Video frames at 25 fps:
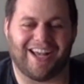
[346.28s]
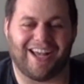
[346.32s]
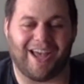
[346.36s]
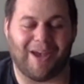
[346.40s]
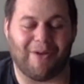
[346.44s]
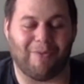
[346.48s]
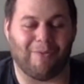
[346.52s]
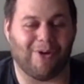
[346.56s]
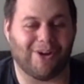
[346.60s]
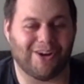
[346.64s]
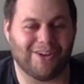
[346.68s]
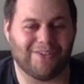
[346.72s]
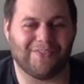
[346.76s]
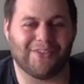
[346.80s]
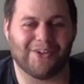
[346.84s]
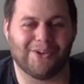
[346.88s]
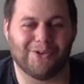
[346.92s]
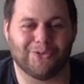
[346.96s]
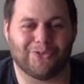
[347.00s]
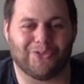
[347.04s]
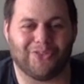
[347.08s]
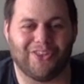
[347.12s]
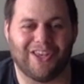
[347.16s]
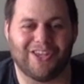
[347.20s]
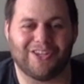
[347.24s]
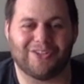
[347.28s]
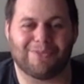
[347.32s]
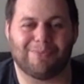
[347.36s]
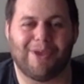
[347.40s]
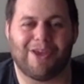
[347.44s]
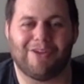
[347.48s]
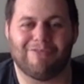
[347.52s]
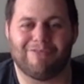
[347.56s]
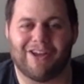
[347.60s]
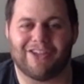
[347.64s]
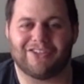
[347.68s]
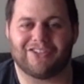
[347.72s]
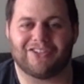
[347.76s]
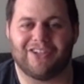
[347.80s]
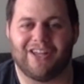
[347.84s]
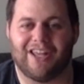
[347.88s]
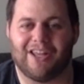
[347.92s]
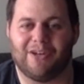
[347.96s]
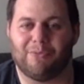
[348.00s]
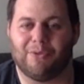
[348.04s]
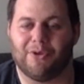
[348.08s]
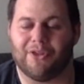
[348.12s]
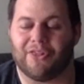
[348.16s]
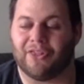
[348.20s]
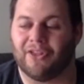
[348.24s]
And one of those things may
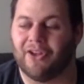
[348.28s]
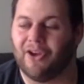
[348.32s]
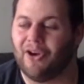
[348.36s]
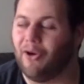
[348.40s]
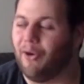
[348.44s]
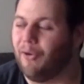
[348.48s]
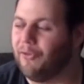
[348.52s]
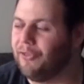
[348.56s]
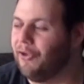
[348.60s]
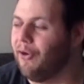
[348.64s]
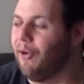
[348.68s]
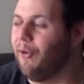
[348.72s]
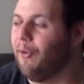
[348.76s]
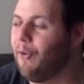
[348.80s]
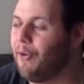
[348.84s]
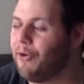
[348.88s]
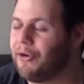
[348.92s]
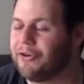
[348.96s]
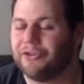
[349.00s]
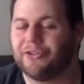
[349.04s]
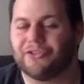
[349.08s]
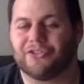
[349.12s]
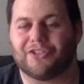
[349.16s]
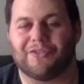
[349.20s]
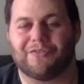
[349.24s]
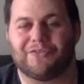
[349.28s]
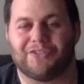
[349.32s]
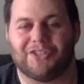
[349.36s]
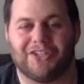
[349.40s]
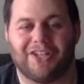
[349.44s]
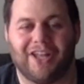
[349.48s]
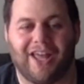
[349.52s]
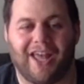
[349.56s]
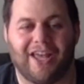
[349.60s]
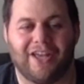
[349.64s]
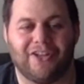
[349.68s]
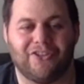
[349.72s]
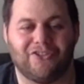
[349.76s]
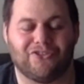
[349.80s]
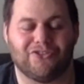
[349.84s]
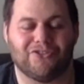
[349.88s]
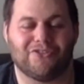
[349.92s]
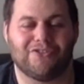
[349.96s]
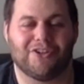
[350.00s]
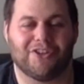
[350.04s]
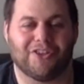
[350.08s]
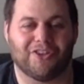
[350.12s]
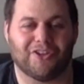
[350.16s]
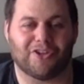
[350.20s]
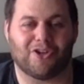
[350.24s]
resonate with the hoarders of today
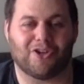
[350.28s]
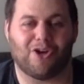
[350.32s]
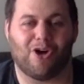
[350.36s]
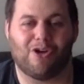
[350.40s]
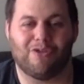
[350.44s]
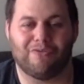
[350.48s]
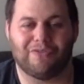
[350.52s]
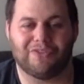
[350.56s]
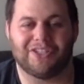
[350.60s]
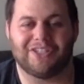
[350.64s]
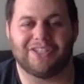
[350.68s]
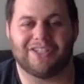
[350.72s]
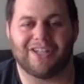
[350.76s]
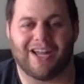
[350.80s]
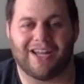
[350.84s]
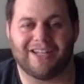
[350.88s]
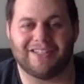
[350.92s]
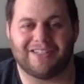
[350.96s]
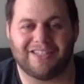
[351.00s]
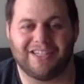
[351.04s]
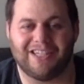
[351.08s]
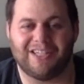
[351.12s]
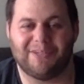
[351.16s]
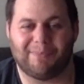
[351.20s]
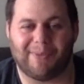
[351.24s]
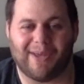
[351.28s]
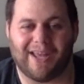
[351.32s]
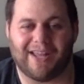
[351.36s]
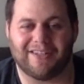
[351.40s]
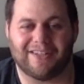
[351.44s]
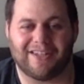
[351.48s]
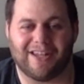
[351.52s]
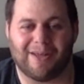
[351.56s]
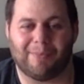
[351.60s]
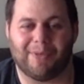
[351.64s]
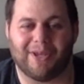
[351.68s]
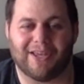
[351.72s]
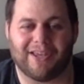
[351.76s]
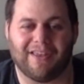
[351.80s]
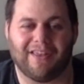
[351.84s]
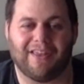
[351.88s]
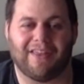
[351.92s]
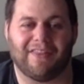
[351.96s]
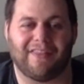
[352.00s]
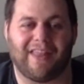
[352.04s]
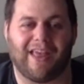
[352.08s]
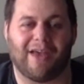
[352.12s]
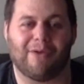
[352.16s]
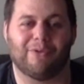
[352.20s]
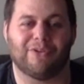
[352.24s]
during the COVID-19 pandemic,
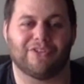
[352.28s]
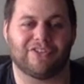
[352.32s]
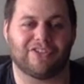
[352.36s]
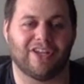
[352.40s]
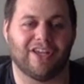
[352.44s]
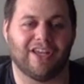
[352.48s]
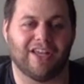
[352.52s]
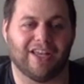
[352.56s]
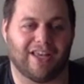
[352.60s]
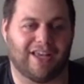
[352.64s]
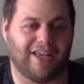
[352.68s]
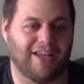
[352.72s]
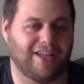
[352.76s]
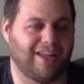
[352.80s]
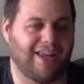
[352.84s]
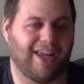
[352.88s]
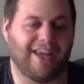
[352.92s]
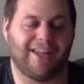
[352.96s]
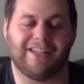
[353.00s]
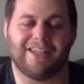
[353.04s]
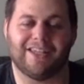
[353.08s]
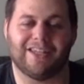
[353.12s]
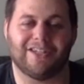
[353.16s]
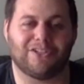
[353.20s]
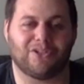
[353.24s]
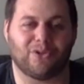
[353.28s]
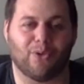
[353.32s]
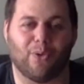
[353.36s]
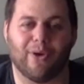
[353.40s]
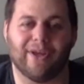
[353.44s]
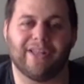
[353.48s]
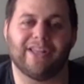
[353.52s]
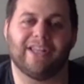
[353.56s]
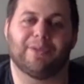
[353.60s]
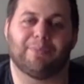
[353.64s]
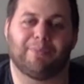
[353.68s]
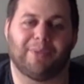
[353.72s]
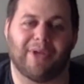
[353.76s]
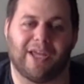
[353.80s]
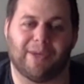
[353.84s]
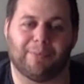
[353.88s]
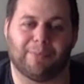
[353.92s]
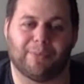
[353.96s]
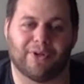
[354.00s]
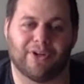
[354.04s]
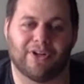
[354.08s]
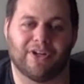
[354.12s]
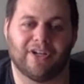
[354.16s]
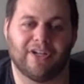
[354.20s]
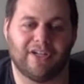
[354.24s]
and that was Canadian toilet
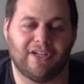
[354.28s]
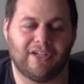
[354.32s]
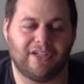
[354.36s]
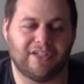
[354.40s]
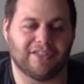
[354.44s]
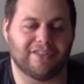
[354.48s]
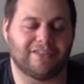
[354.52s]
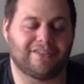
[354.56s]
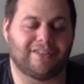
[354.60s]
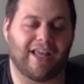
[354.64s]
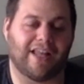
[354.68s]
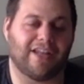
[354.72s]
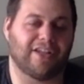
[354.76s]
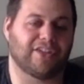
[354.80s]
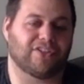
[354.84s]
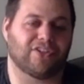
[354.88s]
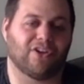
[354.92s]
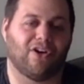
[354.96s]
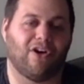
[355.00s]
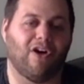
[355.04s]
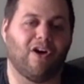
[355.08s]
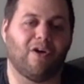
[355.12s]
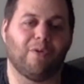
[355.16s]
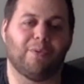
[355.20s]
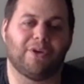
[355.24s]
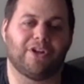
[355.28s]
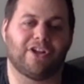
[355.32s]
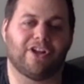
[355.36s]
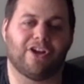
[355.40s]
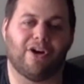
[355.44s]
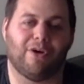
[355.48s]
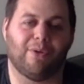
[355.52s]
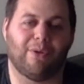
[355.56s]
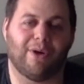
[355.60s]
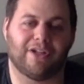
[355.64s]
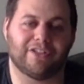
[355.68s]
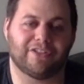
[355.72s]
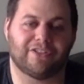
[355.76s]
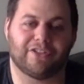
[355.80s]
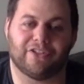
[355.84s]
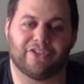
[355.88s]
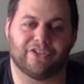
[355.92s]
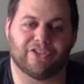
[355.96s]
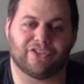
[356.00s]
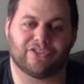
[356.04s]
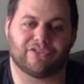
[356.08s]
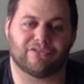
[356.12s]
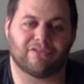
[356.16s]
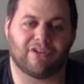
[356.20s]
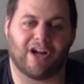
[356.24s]
paper. Dennis Hall would go on to
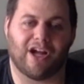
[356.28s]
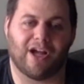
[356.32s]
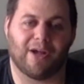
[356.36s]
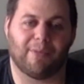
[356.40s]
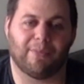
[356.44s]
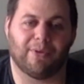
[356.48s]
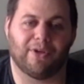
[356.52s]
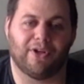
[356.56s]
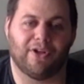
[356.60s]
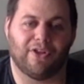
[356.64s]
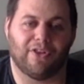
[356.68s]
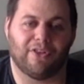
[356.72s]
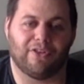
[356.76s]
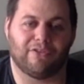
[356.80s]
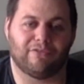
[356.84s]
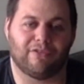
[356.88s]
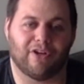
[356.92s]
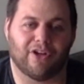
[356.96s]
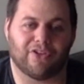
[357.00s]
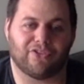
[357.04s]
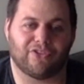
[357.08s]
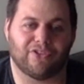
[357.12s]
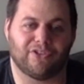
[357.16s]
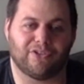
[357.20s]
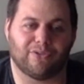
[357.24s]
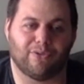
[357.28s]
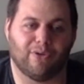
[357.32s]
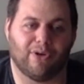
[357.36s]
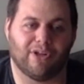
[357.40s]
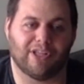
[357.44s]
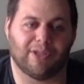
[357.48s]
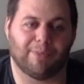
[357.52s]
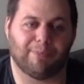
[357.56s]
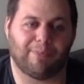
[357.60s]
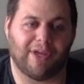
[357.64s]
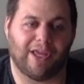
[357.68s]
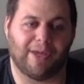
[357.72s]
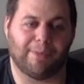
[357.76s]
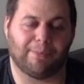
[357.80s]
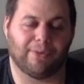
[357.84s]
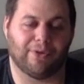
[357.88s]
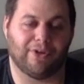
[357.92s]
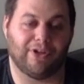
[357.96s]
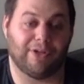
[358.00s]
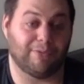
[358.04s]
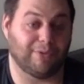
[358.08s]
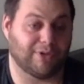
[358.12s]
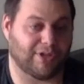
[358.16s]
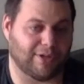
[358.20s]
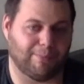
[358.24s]
describe the Russian toilet paper.
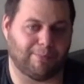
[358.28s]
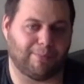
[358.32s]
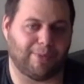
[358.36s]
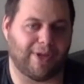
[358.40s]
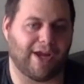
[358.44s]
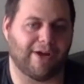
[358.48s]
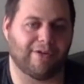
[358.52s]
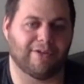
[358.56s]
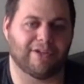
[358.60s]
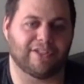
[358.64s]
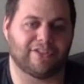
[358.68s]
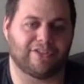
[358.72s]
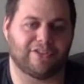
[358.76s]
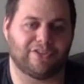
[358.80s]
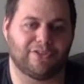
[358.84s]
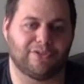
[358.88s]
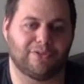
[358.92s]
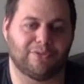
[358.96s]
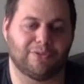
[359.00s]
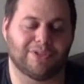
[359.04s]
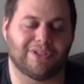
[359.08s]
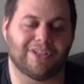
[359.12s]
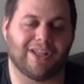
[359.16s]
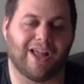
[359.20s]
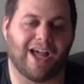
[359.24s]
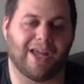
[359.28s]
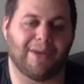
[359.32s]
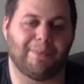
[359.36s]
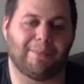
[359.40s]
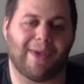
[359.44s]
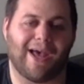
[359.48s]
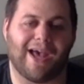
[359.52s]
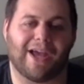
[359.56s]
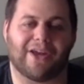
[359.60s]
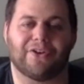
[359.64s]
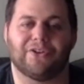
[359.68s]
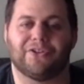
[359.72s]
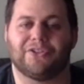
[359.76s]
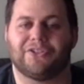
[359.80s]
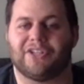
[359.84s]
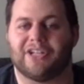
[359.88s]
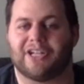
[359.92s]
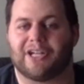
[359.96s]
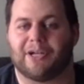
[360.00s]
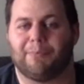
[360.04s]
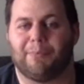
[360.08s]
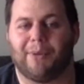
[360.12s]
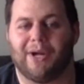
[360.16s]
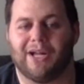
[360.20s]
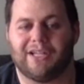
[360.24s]
He would compare it to linebacker Dick
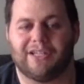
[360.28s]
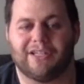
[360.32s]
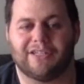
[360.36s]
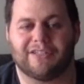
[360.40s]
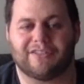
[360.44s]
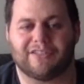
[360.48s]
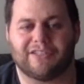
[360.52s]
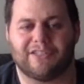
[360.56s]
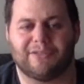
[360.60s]
Butkus.